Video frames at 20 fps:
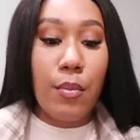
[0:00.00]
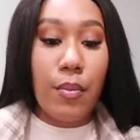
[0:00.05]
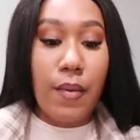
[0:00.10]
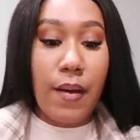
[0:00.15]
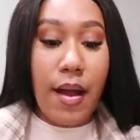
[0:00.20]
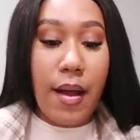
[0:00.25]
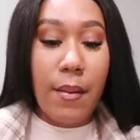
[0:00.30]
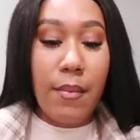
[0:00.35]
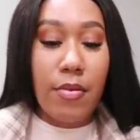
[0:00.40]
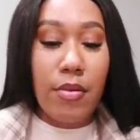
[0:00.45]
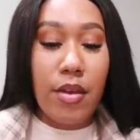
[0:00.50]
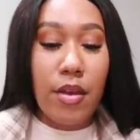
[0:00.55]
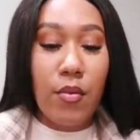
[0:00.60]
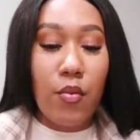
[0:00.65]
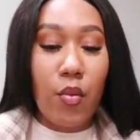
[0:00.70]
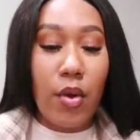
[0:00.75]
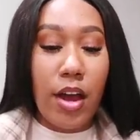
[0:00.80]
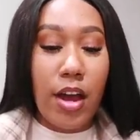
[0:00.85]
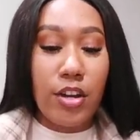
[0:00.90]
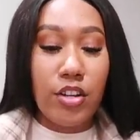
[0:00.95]
Probably
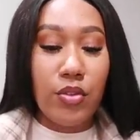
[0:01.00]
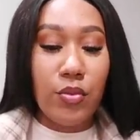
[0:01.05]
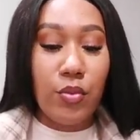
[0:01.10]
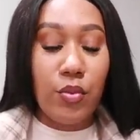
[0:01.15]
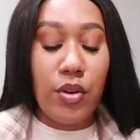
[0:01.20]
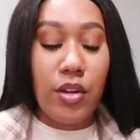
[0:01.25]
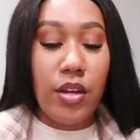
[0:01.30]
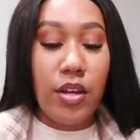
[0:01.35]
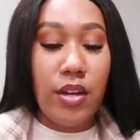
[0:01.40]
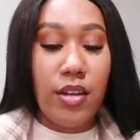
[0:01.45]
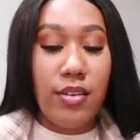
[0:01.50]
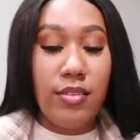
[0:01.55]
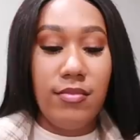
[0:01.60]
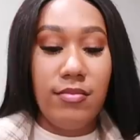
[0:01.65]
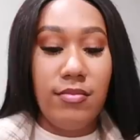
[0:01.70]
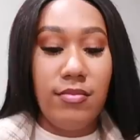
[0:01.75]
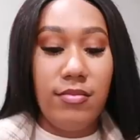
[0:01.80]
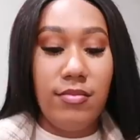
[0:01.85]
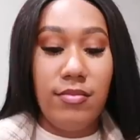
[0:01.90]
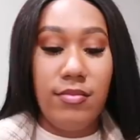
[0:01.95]
watch
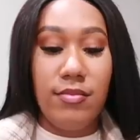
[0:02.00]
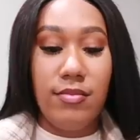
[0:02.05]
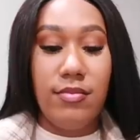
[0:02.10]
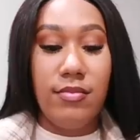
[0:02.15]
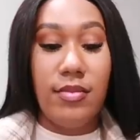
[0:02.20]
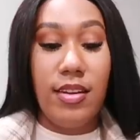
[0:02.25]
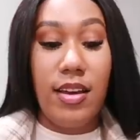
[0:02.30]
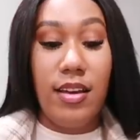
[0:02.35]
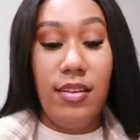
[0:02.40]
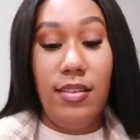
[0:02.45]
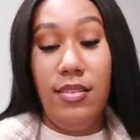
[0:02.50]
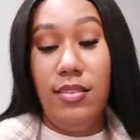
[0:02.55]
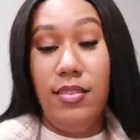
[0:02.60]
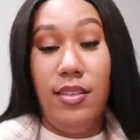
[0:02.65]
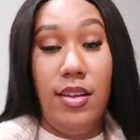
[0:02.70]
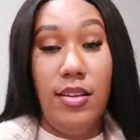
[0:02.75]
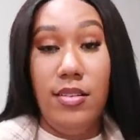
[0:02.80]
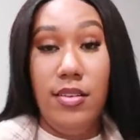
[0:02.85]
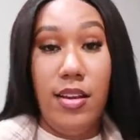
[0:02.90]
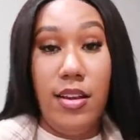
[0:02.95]
one.
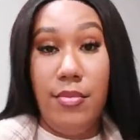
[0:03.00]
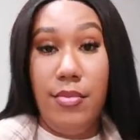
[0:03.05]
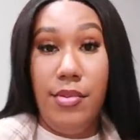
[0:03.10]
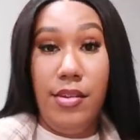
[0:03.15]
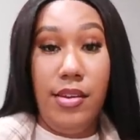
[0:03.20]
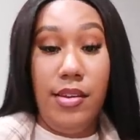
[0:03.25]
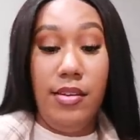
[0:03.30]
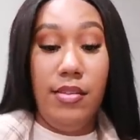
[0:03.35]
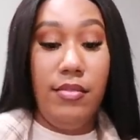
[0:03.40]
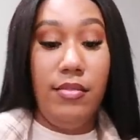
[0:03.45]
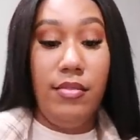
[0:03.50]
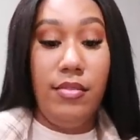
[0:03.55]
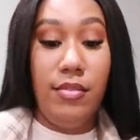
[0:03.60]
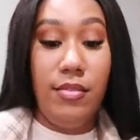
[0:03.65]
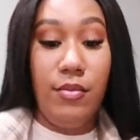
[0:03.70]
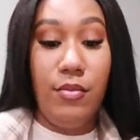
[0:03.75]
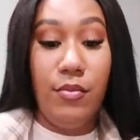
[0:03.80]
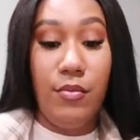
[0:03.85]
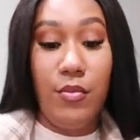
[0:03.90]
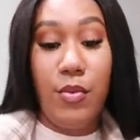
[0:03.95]
That, that'll be it.
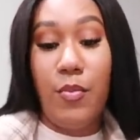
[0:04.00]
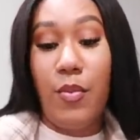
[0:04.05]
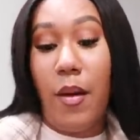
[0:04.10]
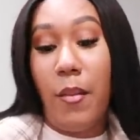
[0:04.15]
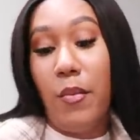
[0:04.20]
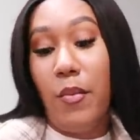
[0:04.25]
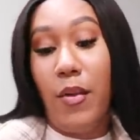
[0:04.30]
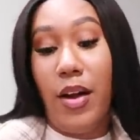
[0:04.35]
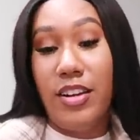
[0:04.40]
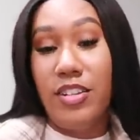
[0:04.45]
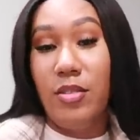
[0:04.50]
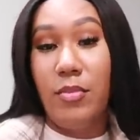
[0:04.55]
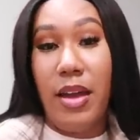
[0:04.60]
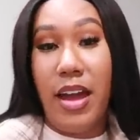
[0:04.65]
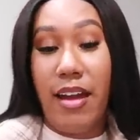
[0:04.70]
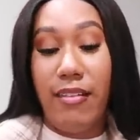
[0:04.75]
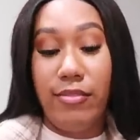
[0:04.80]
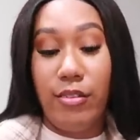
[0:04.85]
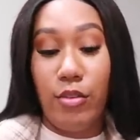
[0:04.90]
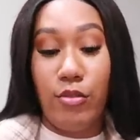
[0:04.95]
We'll probably watch them
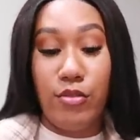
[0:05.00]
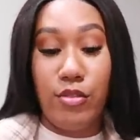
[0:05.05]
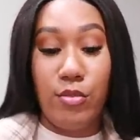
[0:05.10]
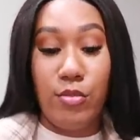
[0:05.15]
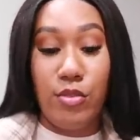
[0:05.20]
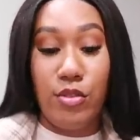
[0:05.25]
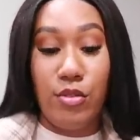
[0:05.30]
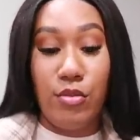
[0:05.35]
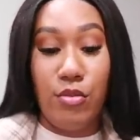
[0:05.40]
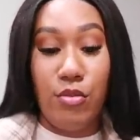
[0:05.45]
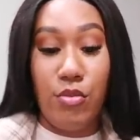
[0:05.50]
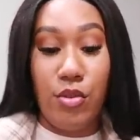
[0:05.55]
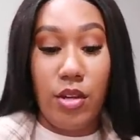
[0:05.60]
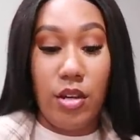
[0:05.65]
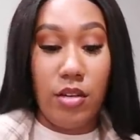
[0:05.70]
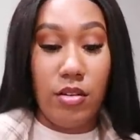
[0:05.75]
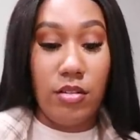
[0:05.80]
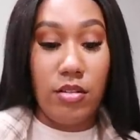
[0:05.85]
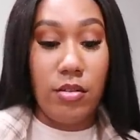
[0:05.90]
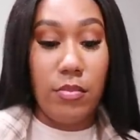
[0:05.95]
after Christmas too. Who
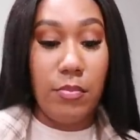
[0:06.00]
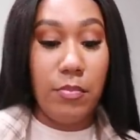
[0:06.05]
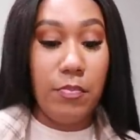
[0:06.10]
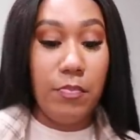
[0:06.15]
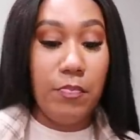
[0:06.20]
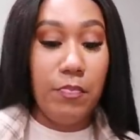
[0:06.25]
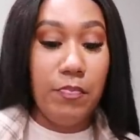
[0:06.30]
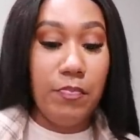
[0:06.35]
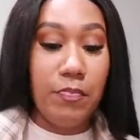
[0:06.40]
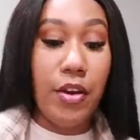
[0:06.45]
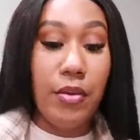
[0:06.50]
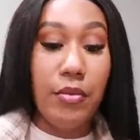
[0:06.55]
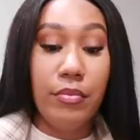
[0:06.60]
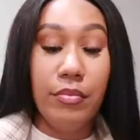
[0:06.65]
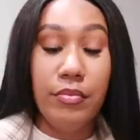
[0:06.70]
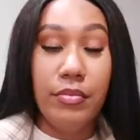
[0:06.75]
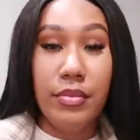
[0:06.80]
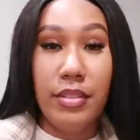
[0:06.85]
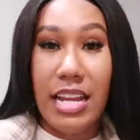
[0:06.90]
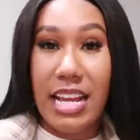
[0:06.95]
cares? Huh.
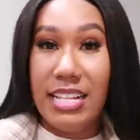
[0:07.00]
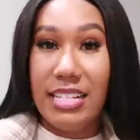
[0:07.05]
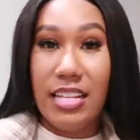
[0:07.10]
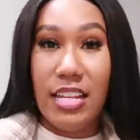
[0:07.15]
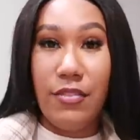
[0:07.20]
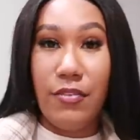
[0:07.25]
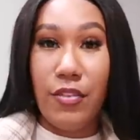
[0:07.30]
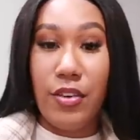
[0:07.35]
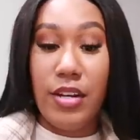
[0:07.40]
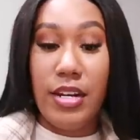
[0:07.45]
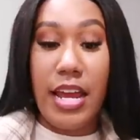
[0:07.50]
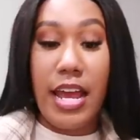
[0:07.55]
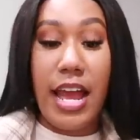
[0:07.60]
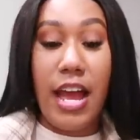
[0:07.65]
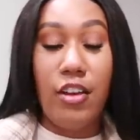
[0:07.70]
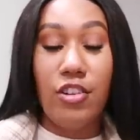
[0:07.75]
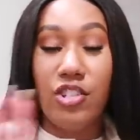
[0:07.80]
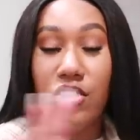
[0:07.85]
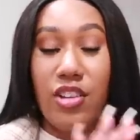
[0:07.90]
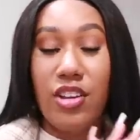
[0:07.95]
That's it for today.
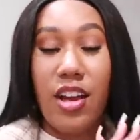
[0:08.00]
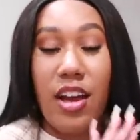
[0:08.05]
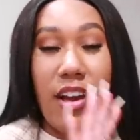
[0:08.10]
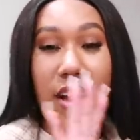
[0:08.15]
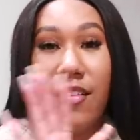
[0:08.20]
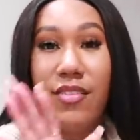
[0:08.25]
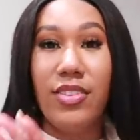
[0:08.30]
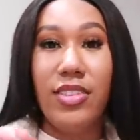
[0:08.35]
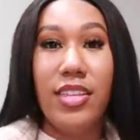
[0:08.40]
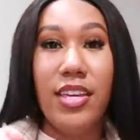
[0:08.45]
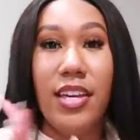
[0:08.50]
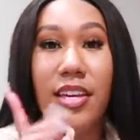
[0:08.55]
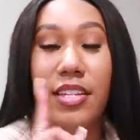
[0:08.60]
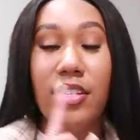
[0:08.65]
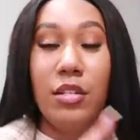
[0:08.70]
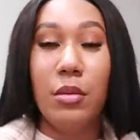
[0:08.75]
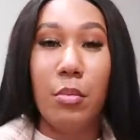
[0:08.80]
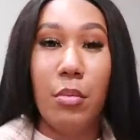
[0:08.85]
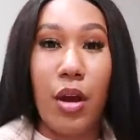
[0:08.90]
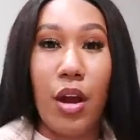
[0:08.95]
I'll show y'all everything
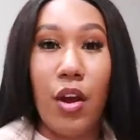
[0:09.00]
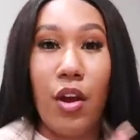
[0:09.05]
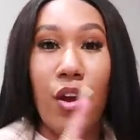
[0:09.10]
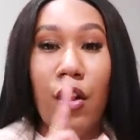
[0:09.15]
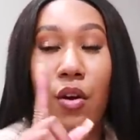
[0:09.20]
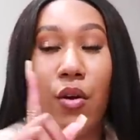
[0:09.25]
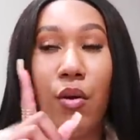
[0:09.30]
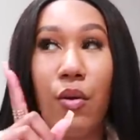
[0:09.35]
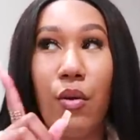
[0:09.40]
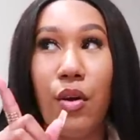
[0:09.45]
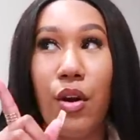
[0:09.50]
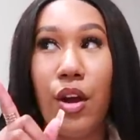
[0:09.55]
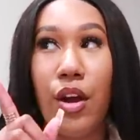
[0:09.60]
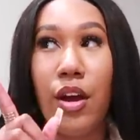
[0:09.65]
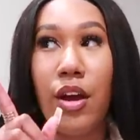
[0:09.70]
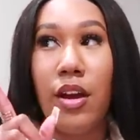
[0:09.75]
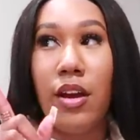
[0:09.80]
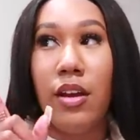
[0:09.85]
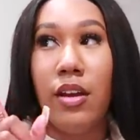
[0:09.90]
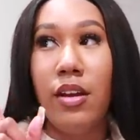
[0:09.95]
tomorrow
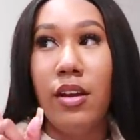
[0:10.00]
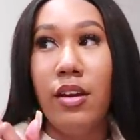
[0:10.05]
or